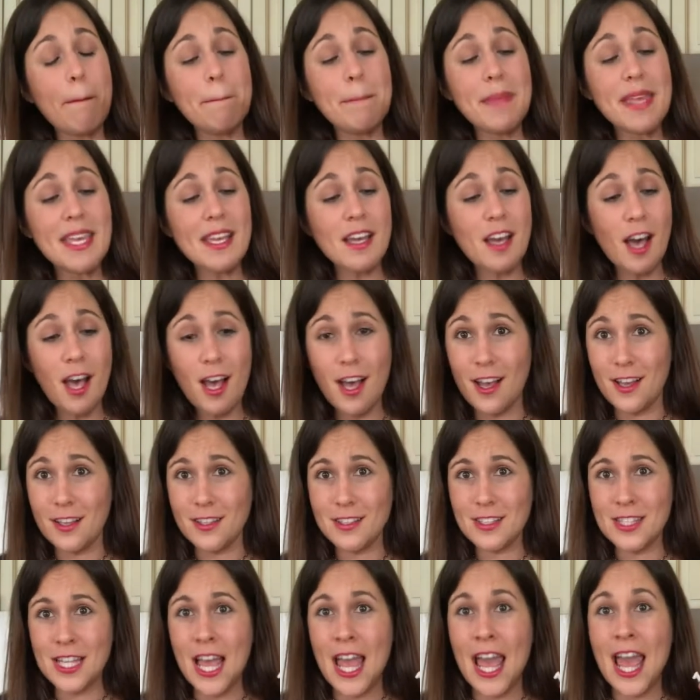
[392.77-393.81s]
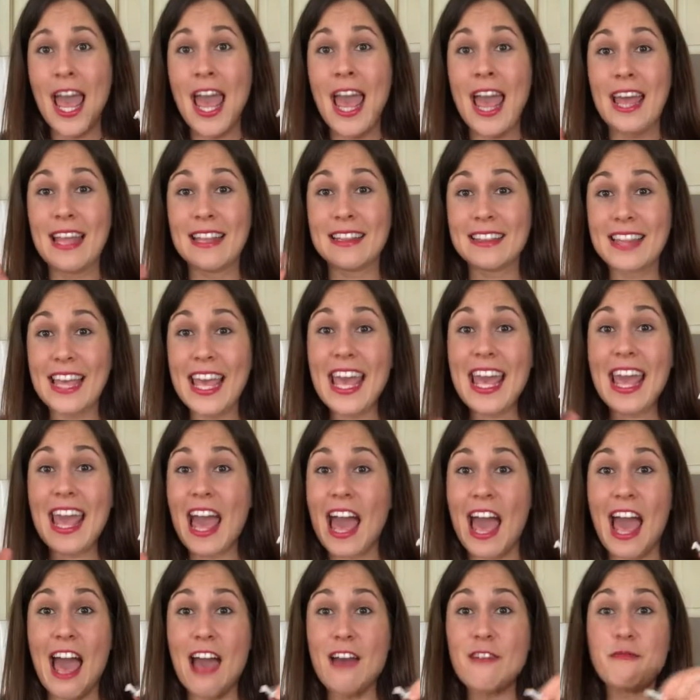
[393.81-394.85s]
Because they
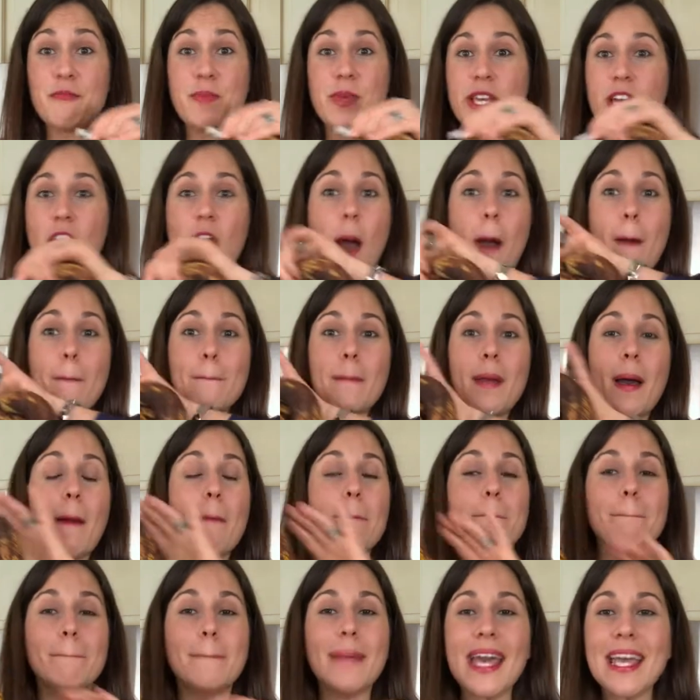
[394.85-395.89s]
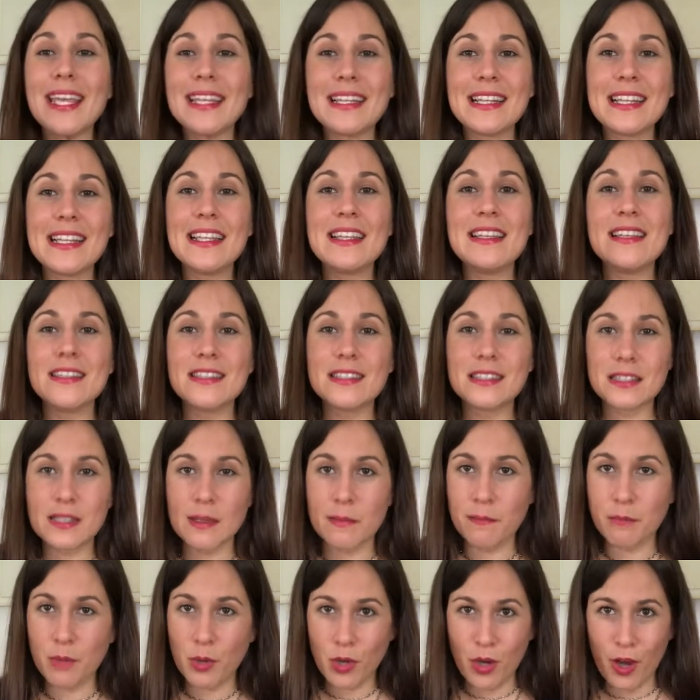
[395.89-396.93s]
have become mainly
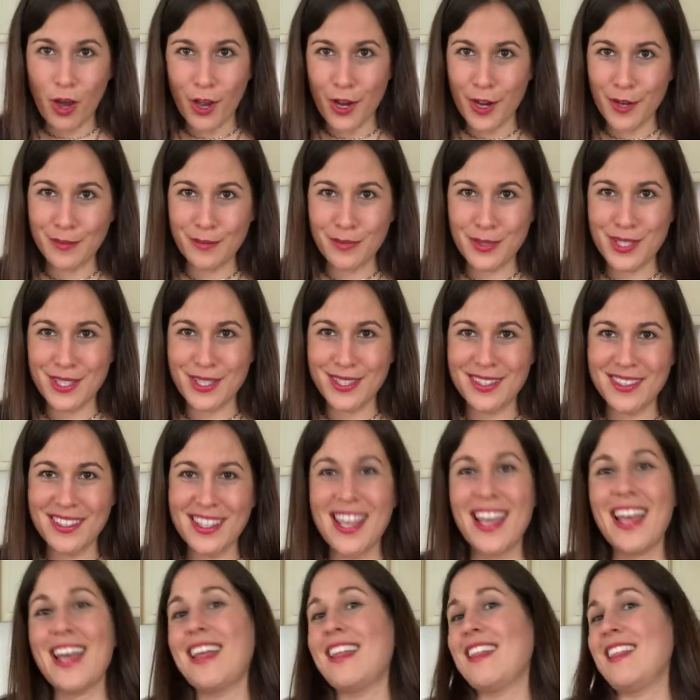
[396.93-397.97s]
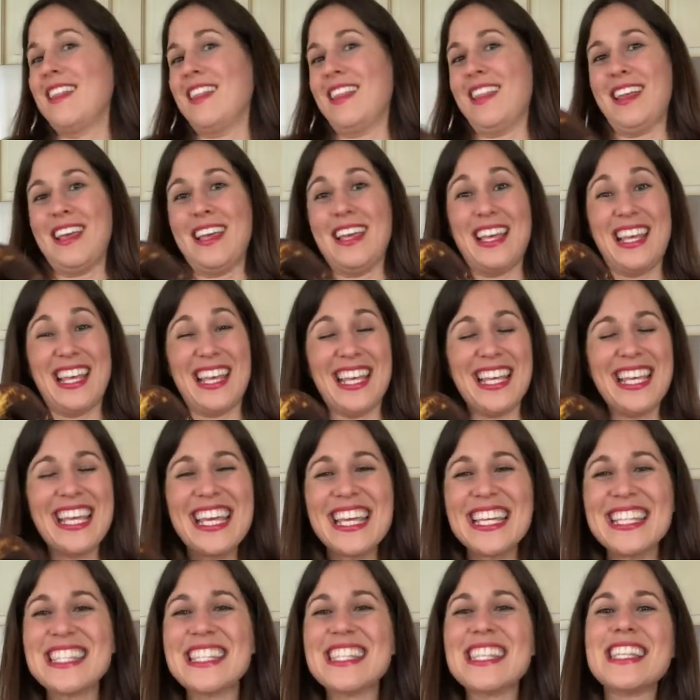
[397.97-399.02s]
simple carbs.
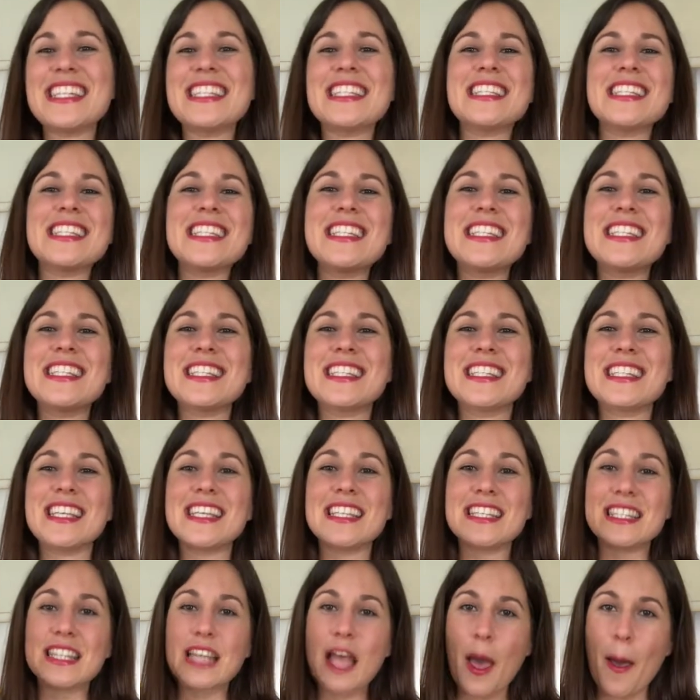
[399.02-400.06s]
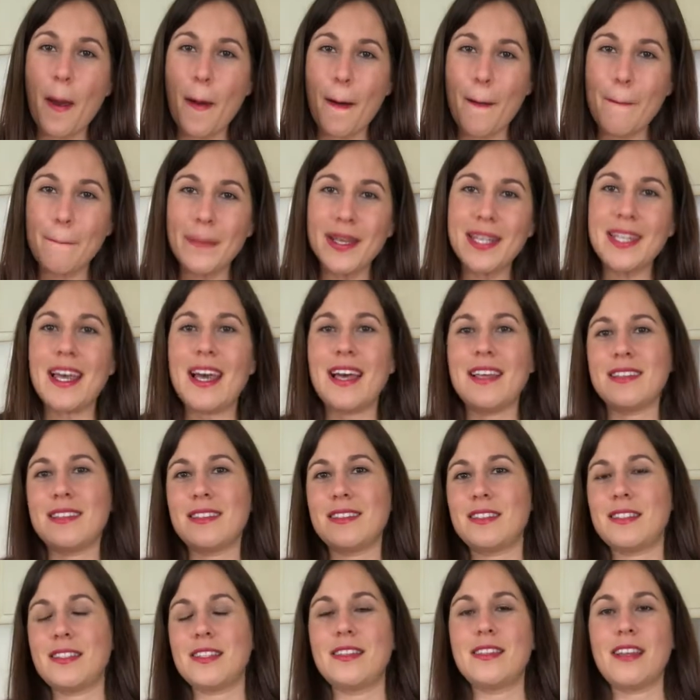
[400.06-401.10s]
Easiest
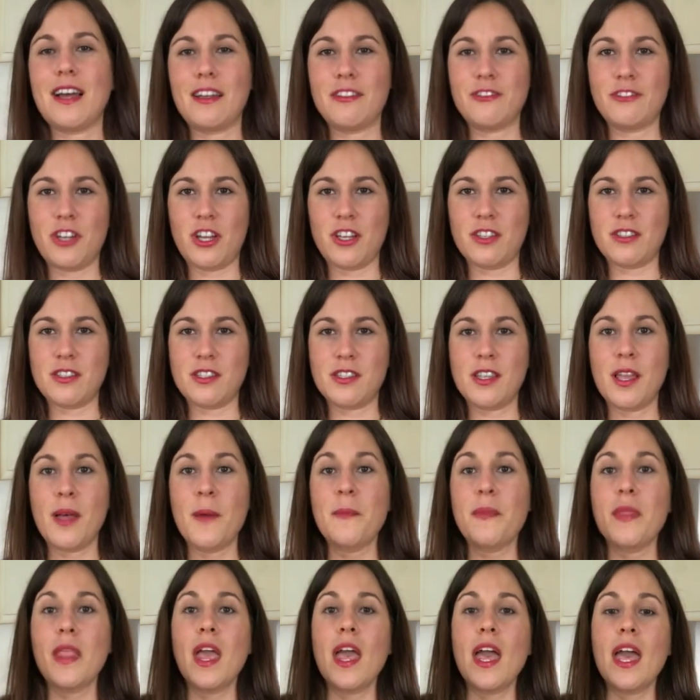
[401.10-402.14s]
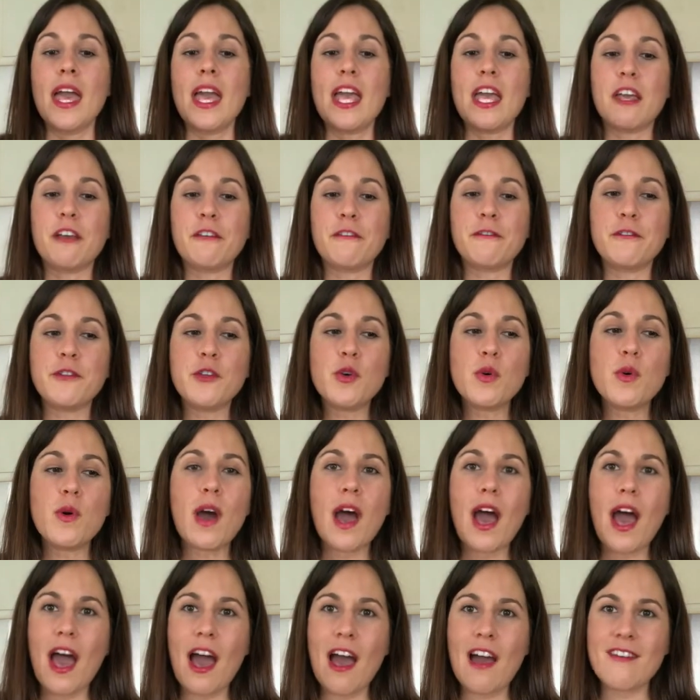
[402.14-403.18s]
bananas to digest. If you
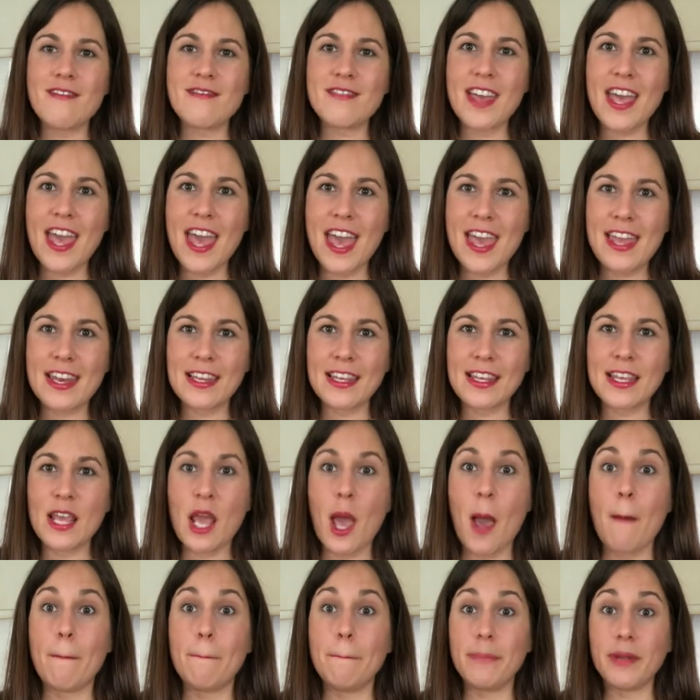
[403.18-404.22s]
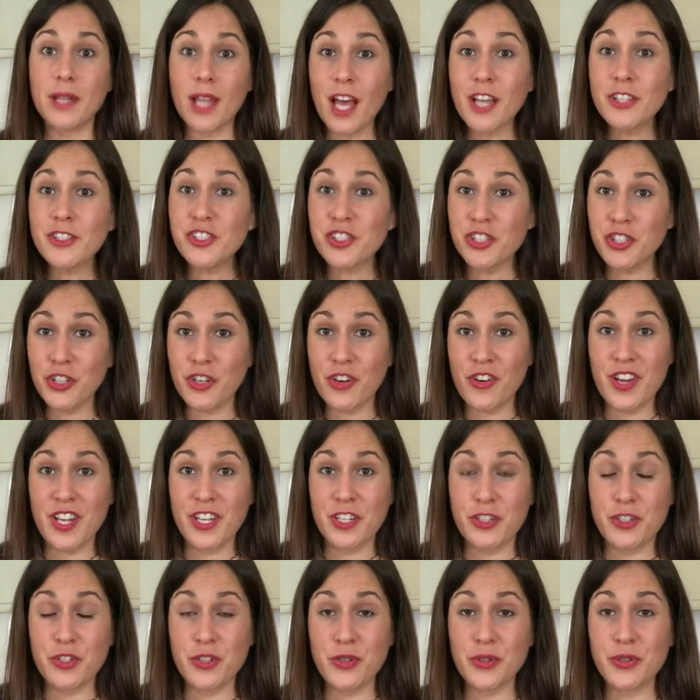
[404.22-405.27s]
have any blood sugar
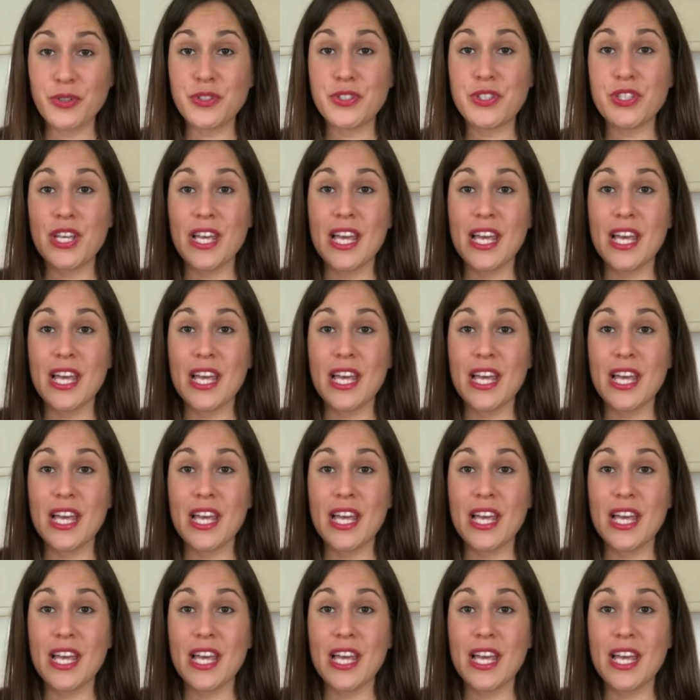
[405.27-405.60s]
issues,